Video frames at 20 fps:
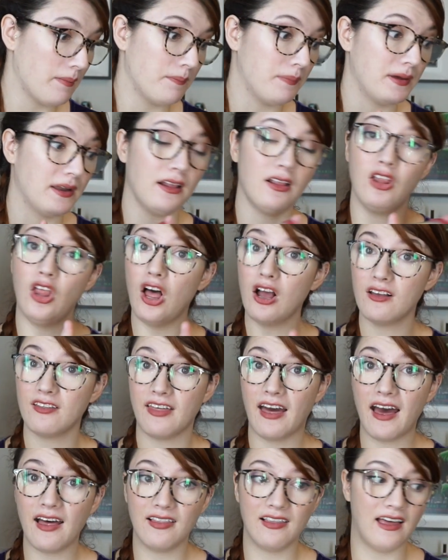But along
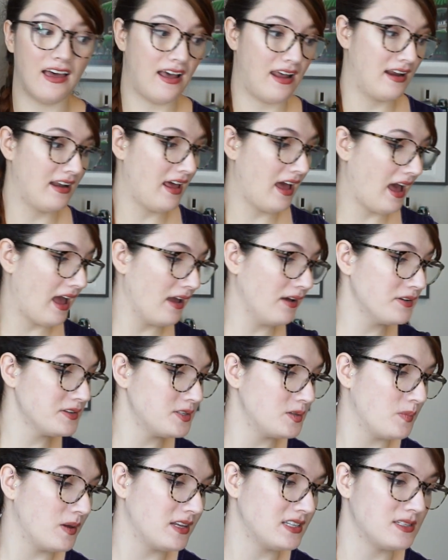that line, I
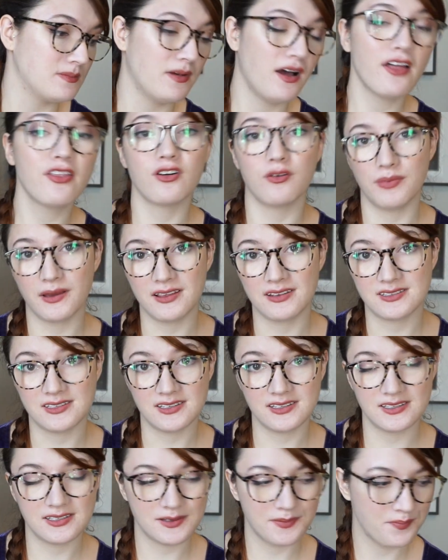also made some other
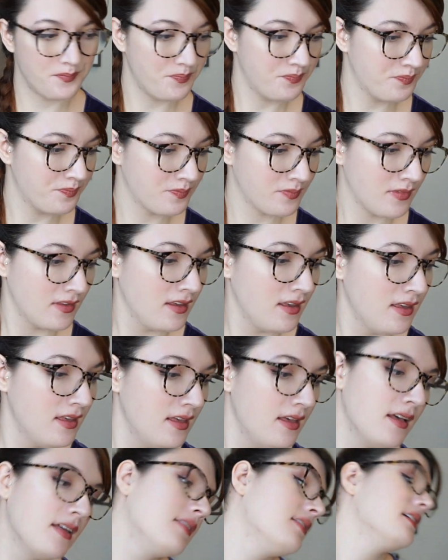bases.
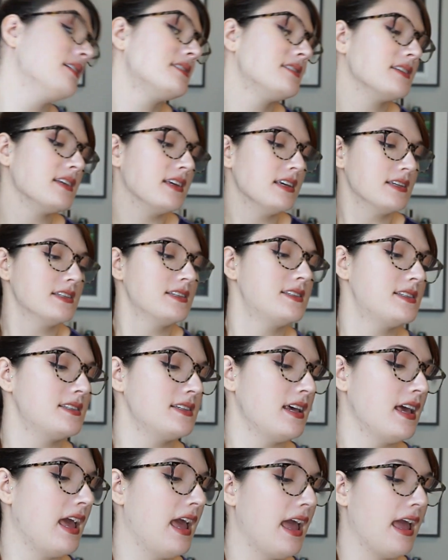This
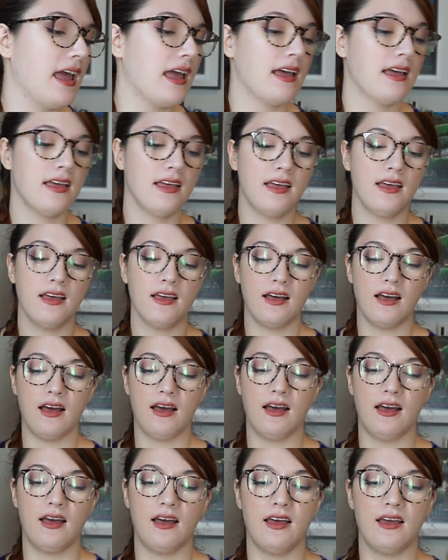is a
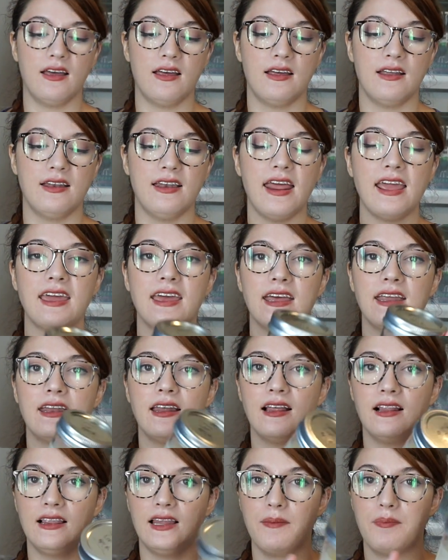
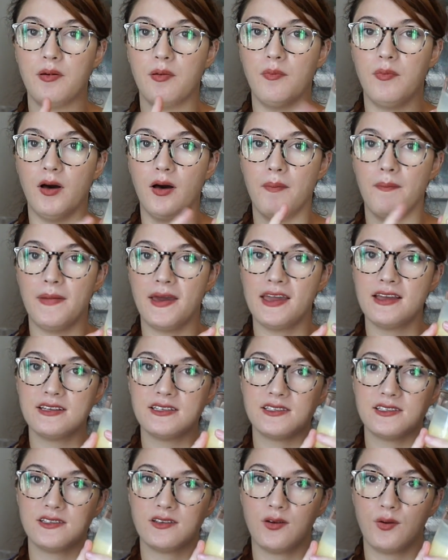Naked Lip Balm
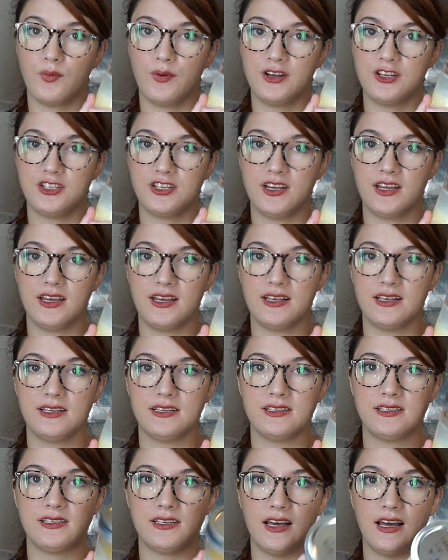base, which
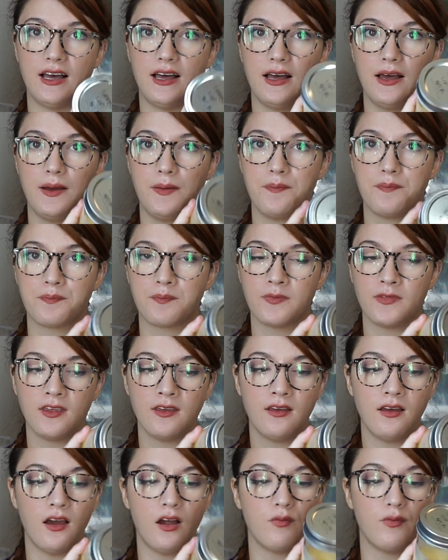is a
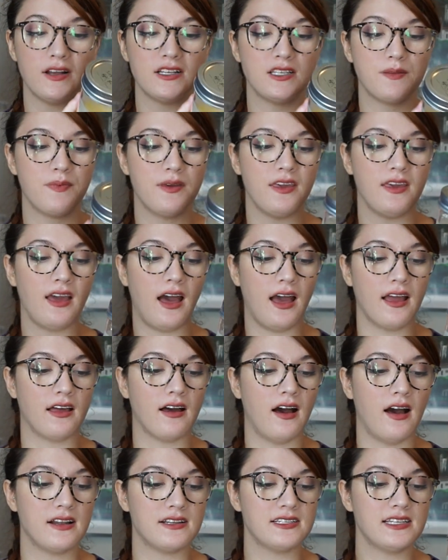recipe I
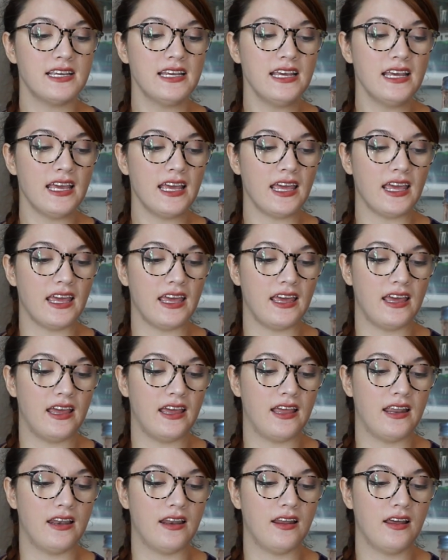got
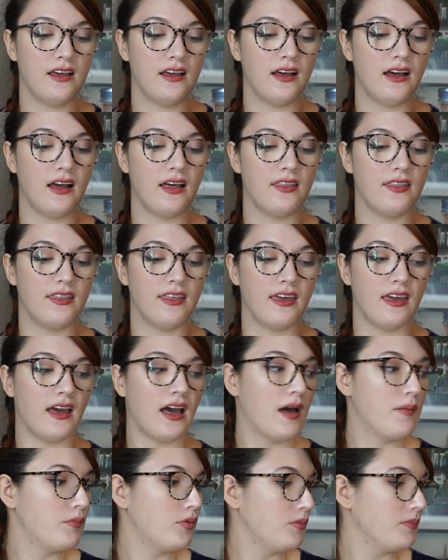in the
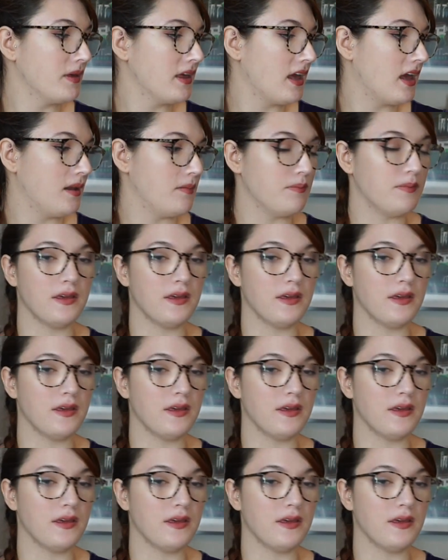Humblebee